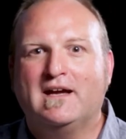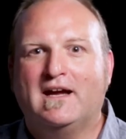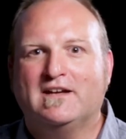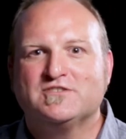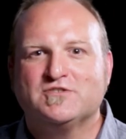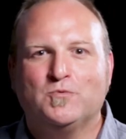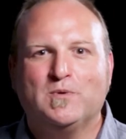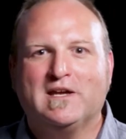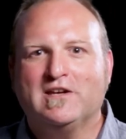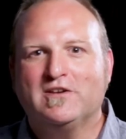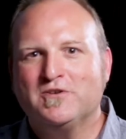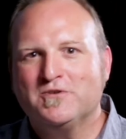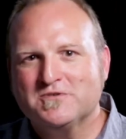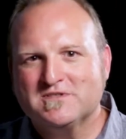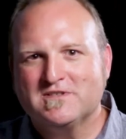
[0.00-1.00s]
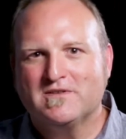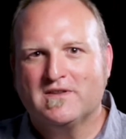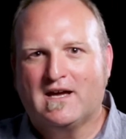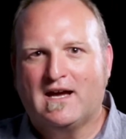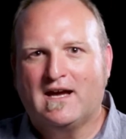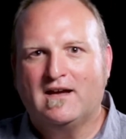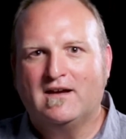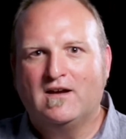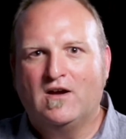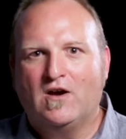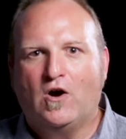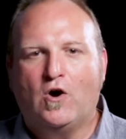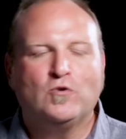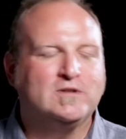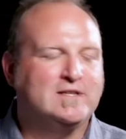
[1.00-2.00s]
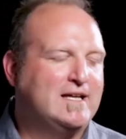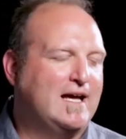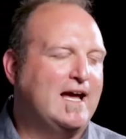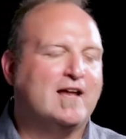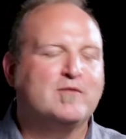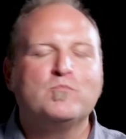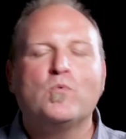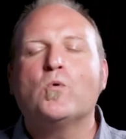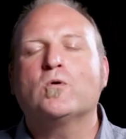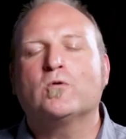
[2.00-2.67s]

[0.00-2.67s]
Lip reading: And so we get used to that, only to add more